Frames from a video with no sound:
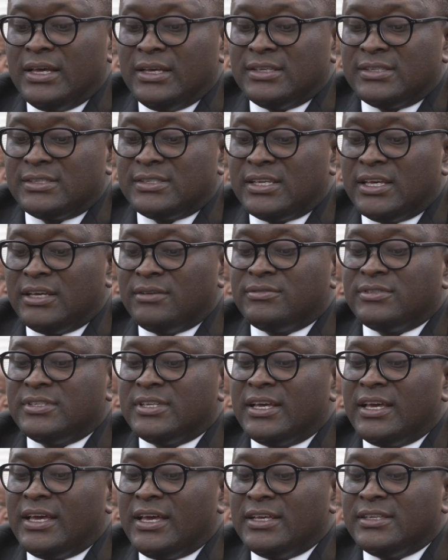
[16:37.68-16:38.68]
serves
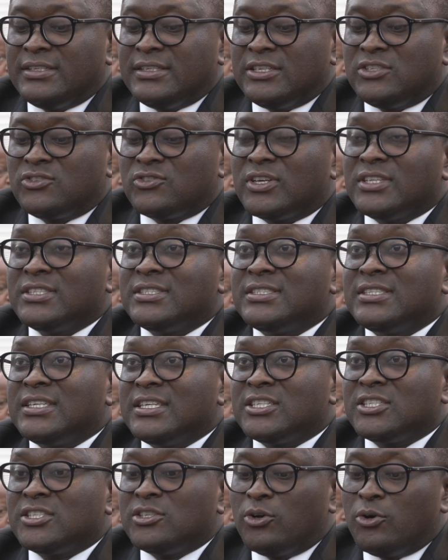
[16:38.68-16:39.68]
as a
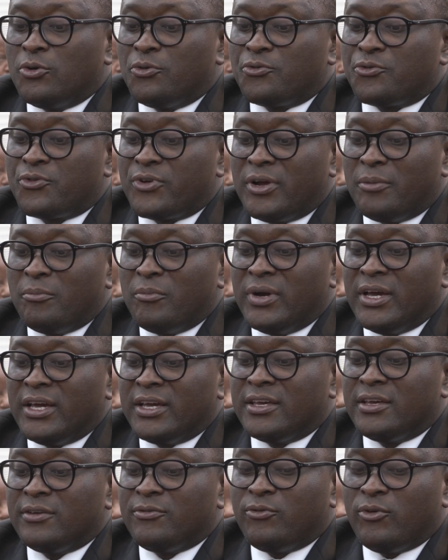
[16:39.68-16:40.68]
transitional
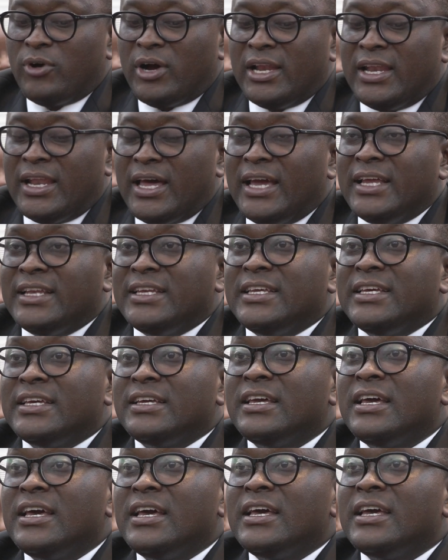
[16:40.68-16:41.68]
framework for
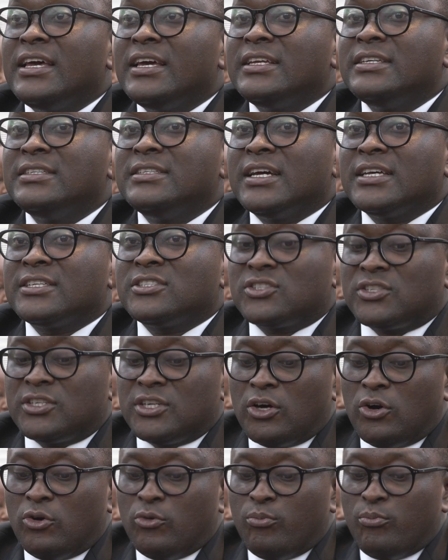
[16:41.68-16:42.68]
aligning
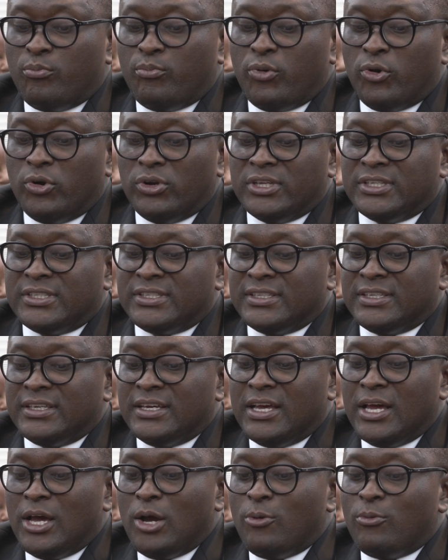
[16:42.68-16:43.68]
industrial policy
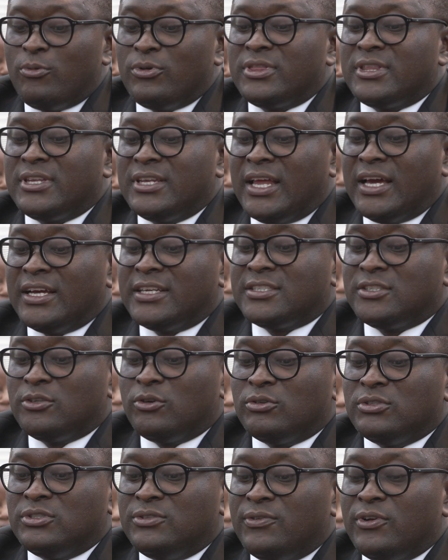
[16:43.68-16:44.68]
with
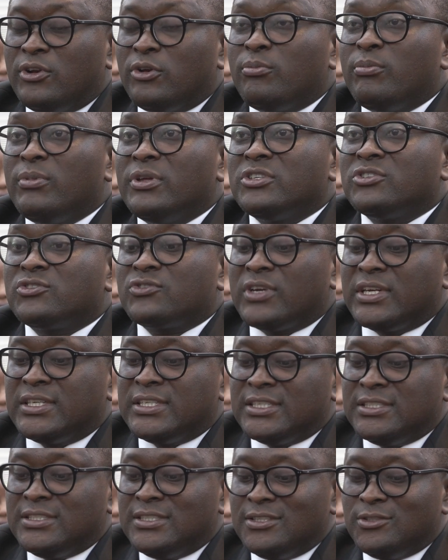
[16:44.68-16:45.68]
National Development
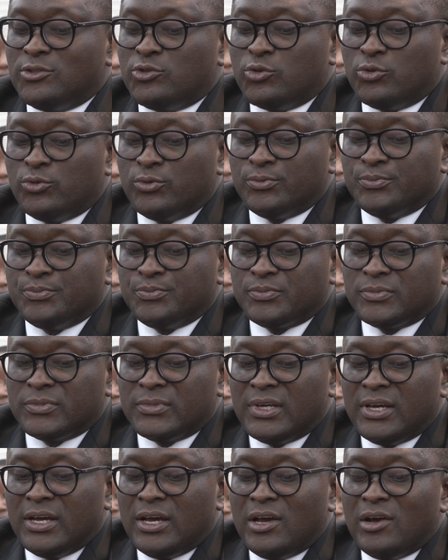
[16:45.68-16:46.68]
Strategy 2.
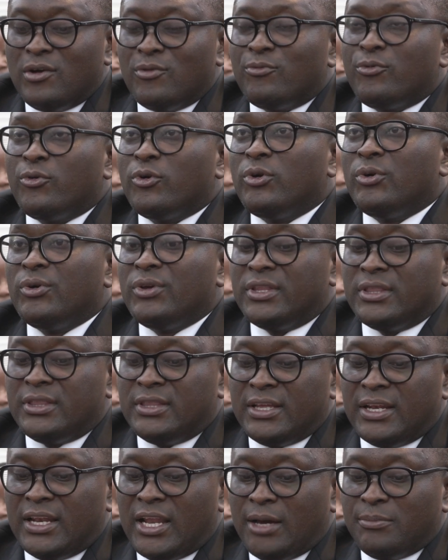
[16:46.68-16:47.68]
Following
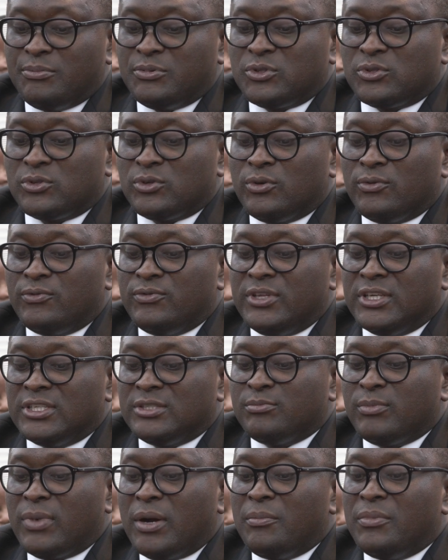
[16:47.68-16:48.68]
the lapse of the
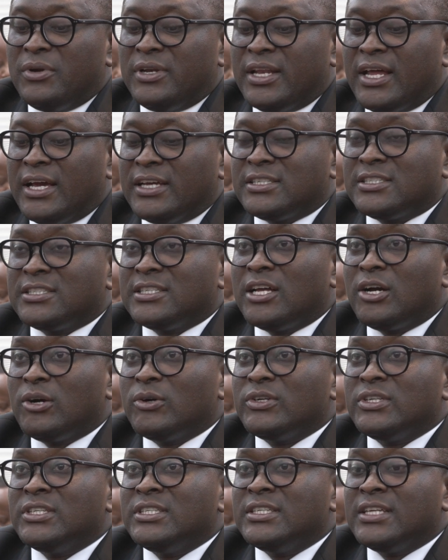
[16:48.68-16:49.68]
Zimbabwe National
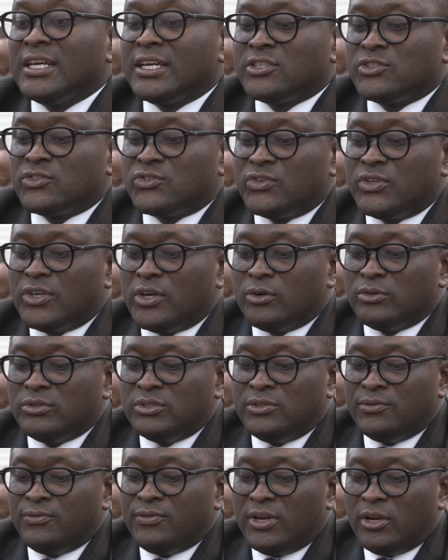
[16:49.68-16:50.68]
Industrial
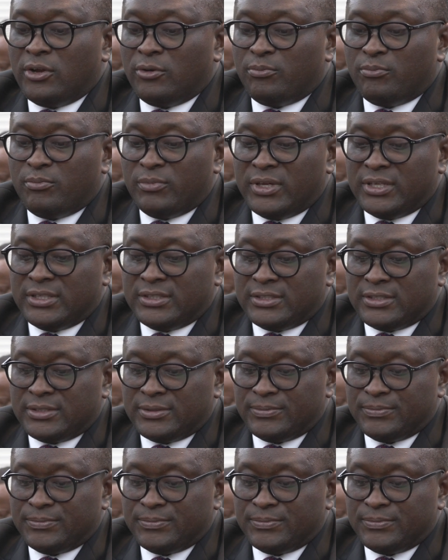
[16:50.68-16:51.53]
Development